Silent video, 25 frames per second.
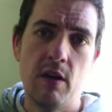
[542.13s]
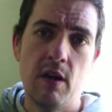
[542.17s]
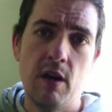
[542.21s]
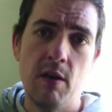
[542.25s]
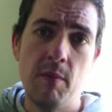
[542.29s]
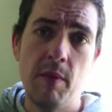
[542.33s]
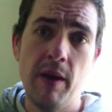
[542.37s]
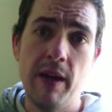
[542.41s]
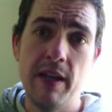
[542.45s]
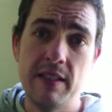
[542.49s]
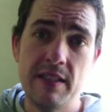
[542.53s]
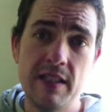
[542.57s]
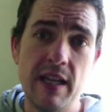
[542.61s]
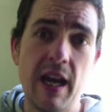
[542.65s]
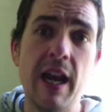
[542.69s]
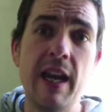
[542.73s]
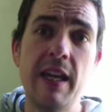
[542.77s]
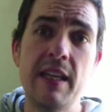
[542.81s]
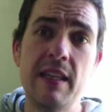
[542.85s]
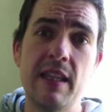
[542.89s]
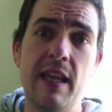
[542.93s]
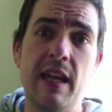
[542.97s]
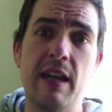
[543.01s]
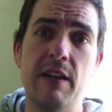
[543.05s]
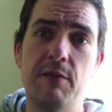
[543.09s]
I
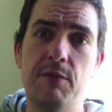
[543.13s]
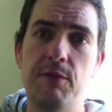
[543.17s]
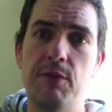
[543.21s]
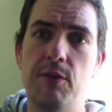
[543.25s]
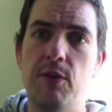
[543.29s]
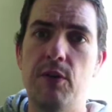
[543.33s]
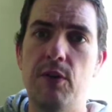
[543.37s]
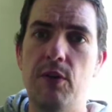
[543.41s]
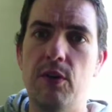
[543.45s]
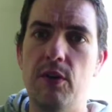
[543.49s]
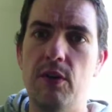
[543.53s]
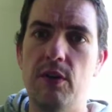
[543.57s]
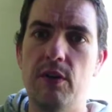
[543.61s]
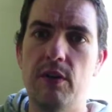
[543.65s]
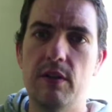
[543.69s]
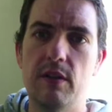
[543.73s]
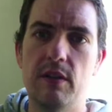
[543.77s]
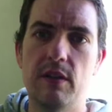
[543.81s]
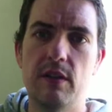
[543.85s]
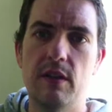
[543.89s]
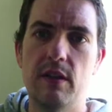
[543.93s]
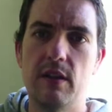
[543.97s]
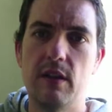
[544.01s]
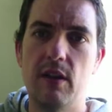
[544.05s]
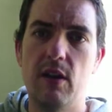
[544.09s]
maintained that
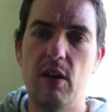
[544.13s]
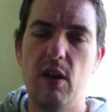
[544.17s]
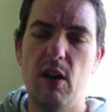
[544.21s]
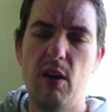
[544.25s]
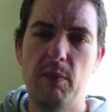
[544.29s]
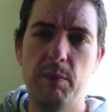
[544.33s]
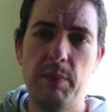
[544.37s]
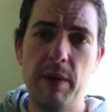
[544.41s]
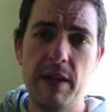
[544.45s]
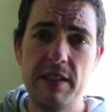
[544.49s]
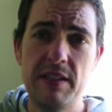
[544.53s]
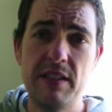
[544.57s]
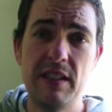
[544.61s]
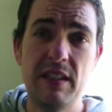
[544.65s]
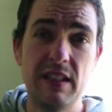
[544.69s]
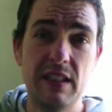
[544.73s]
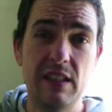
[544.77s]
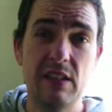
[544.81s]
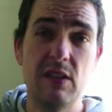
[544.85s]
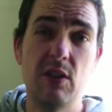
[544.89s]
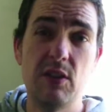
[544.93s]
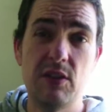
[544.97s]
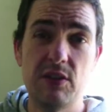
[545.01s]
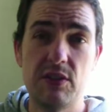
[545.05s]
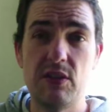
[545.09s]
I basically
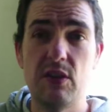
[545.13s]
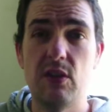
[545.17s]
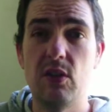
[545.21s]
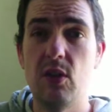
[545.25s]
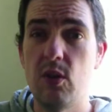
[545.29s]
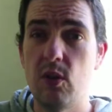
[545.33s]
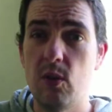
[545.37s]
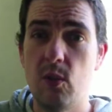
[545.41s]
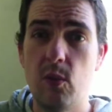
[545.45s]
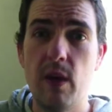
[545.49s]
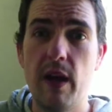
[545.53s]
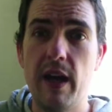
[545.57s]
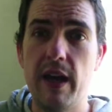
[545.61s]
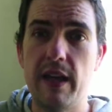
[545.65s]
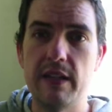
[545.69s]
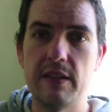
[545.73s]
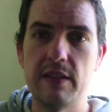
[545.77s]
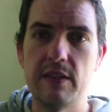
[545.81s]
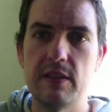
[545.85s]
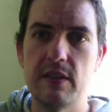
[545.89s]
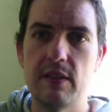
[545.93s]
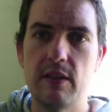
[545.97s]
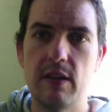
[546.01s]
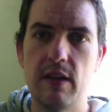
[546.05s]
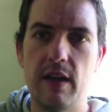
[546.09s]
lost a lot of weight
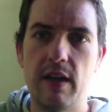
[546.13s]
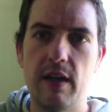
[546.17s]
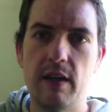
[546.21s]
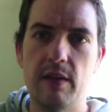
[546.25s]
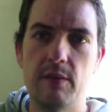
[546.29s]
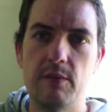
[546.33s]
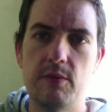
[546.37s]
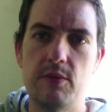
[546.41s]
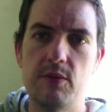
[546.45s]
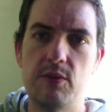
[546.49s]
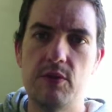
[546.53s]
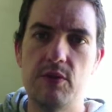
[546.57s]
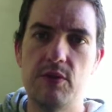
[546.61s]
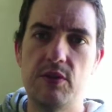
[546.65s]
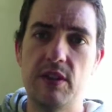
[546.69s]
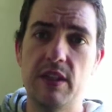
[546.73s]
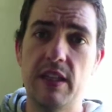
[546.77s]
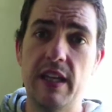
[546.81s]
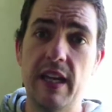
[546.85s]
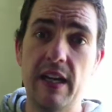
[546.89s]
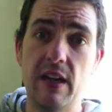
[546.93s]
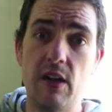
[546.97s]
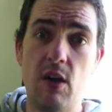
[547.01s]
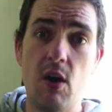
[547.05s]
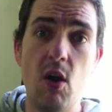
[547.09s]
to
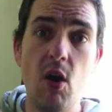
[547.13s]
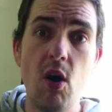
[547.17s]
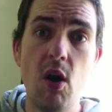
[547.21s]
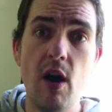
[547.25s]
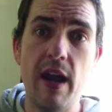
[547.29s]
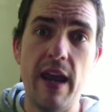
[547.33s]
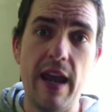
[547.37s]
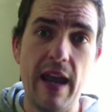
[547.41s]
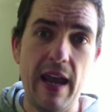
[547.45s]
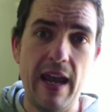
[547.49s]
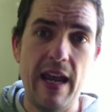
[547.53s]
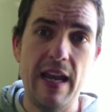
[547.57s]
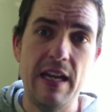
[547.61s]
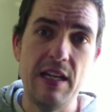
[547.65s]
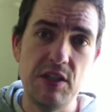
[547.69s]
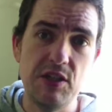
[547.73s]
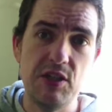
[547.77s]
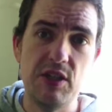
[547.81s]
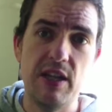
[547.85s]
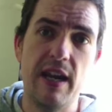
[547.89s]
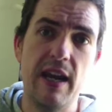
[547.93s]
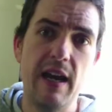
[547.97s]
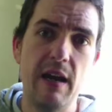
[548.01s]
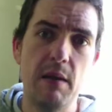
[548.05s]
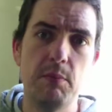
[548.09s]
get a high
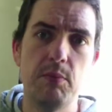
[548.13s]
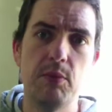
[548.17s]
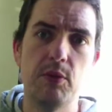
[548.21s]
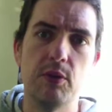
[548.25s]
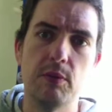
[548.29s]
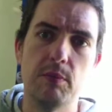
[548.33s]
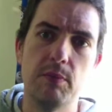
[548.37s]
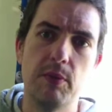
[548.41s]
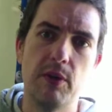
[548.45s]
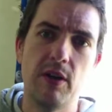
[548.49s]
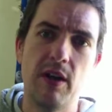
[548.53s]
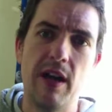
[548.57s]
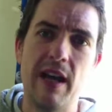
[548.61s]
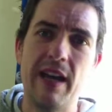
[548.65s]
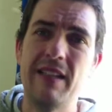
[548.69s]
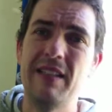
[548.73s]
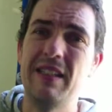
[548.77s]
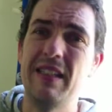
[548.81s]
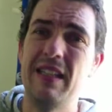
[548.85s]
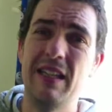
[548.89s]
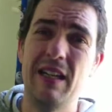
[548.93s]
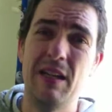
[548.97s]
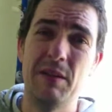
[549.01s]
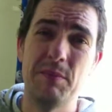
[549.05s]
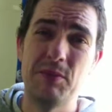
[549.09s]
energy output, but I had to
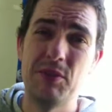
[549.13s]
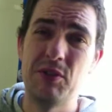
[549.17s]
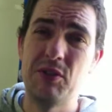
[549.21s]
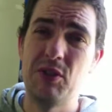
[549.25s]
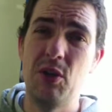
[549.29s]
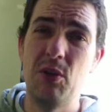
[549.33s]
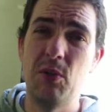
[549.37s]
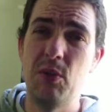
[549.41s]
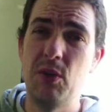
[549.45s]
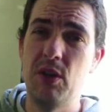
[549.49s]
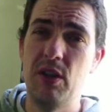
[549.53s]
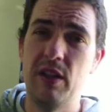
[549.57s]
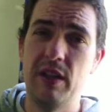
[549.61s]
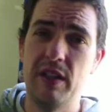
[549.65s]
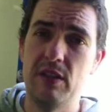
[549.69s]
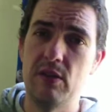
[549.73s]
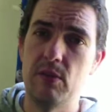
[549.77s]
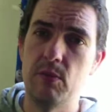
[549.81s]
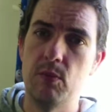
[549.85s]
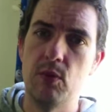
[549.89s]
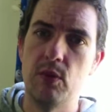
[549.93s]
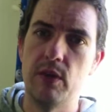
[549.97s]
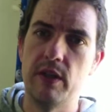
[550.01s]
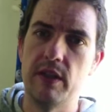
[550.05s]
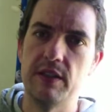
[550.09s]
get up so early in the
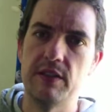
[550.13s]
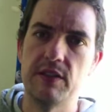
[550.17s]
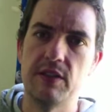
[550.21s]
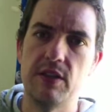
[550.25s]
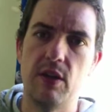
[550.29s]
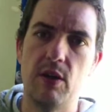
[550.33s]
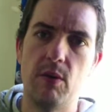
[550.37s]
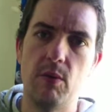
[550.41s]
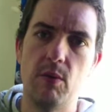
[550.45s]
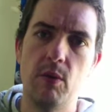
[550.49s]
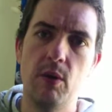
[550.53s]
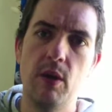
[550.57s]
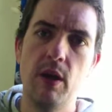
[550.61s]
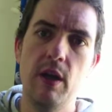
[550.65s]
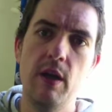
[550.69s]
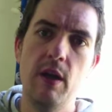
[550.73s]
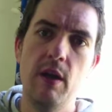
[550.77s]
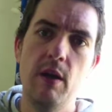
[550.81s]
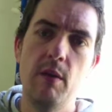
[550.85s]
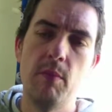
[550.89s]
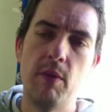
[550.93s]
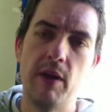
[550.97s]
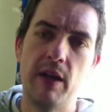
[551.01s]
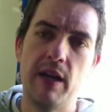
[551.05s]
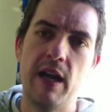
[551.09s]
morning. So
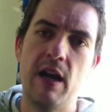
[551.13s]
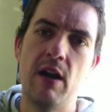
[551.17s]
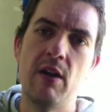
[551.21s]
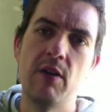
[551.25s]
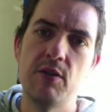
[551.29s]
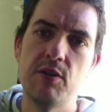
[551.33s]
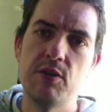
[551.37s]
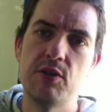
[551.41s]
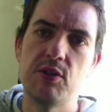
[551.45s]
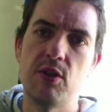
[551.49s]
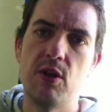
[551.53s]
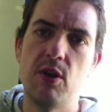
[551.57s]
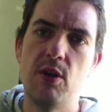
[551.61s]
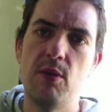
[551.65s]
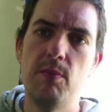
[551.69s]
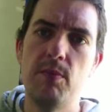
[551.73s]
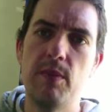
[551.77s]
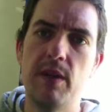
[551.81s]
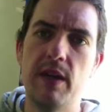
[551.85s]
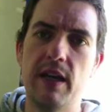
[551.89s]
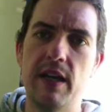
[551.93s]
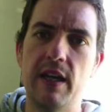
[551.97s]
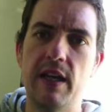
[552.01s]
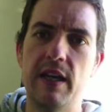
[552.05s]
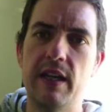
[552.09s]
my current job,
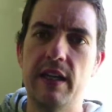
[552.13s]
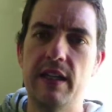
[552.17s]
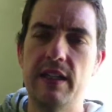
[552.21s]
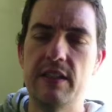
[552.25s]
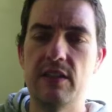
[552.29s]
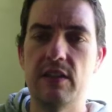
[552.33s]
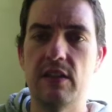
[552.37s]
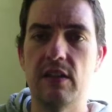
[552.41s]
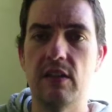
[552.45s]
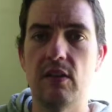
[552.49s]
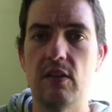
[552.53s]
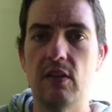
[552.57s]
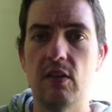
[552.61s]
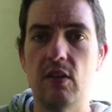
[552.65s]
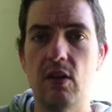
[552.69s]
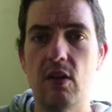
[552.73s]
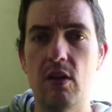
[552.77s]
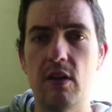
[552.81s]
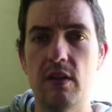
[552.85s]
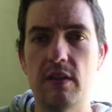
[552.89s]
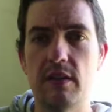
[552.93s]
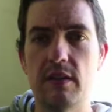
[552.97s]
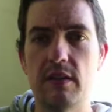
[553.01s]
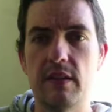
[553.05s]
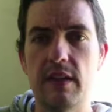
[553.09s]
it's a
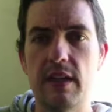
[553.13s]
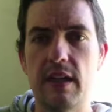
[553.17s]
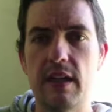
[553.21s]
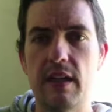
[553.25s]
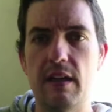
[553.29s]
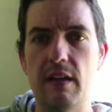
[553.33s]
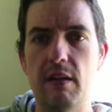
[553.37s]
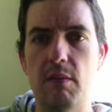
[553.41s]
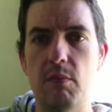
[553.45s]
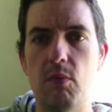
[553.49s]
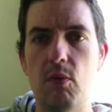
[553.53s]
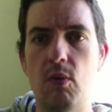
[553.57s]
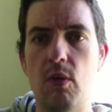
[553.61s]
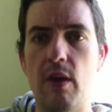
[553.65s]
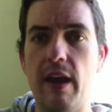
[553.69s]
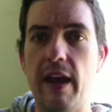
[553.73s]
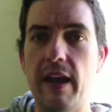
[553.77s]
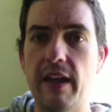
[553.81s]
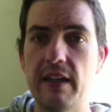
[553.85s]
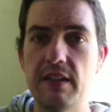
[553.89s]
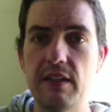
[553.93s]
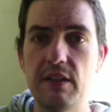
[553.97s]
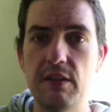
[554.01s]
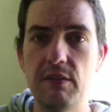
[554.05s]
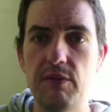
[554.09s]
lot more
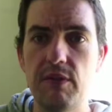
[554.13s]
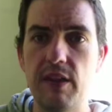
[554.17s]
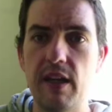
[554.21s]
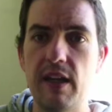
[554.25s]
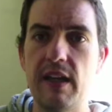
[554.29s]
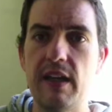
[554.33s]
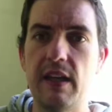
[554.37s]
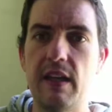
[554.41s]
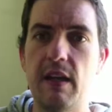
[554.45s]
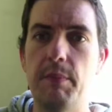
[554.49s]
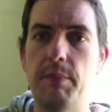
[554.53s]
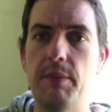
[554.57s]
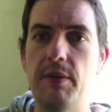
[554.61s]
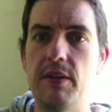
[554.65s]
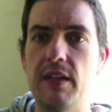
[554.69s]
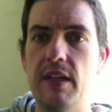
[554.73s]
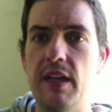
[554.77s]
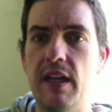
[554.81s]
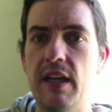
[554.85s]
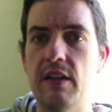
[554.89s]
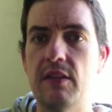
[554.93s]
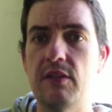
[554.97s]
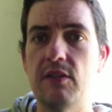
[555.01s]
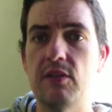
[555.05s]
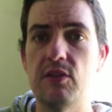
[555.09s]
active, getting up and
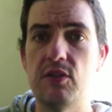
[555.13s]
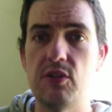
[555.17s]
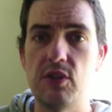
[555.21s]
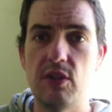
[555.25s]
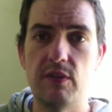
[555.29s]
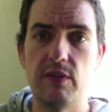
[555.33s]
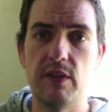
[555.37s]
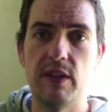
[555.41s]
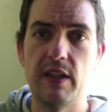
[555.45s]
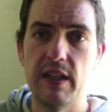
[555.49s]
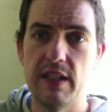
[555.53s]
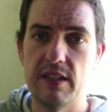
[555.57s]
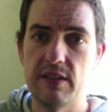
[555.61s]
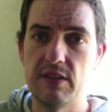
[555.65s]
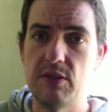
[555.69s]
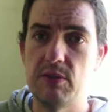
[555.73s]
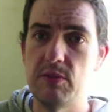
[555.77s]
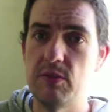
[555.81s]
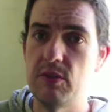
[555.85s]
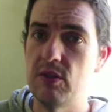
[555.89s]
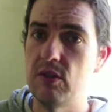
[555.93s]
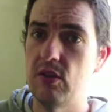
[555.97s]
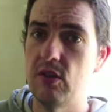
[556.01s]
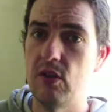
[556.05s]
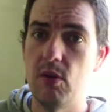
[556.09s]
down, serving
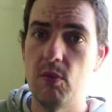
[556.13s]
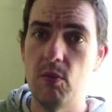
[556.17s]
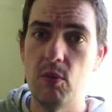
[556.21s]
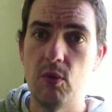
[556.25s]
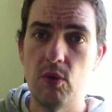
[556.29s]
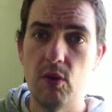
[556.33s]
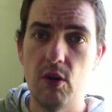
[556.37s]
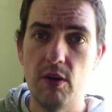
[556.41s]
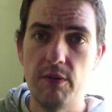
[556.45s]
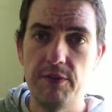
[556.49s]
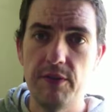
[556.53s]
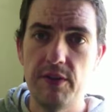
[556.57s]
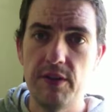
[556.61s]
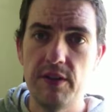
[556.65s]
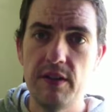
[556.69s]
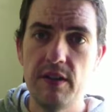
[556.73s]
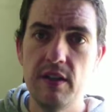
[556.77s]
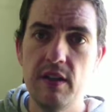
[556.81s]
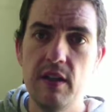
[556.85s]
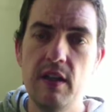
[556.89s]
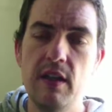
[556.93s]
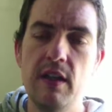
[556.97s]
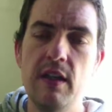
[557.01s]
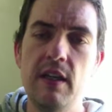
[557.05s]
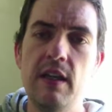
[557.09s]
customers a lot more often.
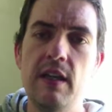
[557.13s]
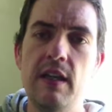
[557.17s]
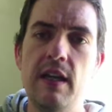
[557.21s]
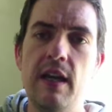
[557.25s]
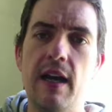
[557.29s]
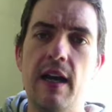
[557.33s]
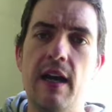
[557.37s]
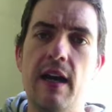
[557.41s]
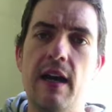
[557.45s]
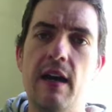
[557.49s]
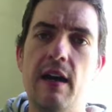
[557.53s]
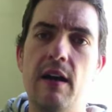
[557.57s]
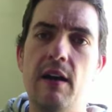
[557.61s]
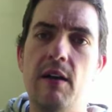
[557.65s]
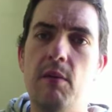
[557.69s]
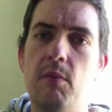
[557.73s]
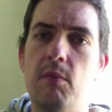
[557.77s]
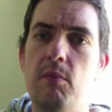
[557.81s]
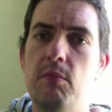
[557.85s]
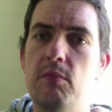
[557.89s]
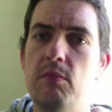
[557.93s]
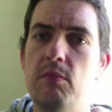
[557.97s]
I